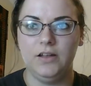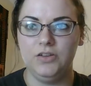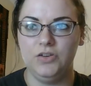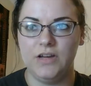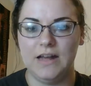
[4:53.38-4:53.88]

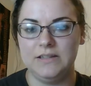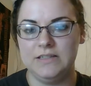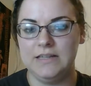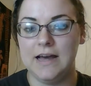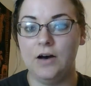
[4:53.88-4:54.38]
you can kind of
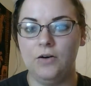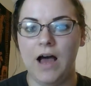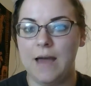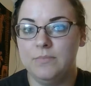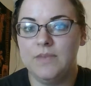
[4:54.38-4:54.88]
see how
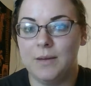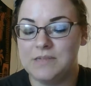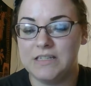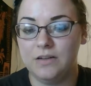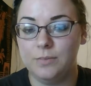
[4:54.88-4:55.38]
I'm
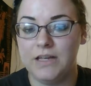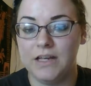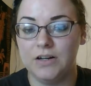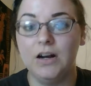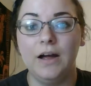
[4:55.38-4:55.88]
still a
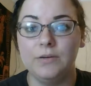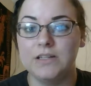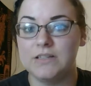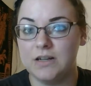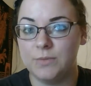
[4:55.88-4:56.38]
beginner. I would
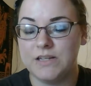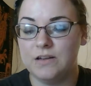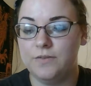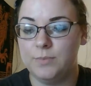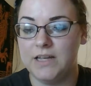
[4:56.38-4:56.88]
consider
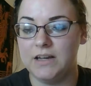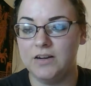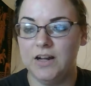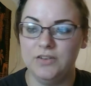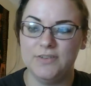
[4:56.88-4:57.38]
myself a beginner,
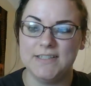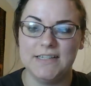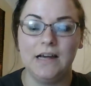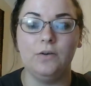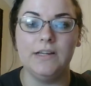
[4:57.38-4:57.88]
and you can see
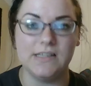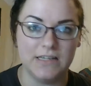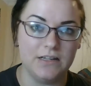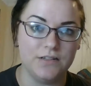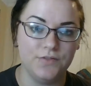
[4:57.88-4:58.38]
how easy
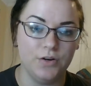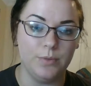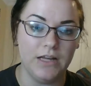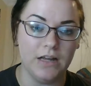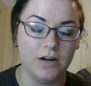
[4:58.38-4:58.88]
it is for a
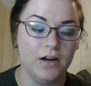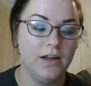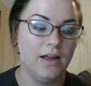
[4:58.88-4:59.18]
beginner.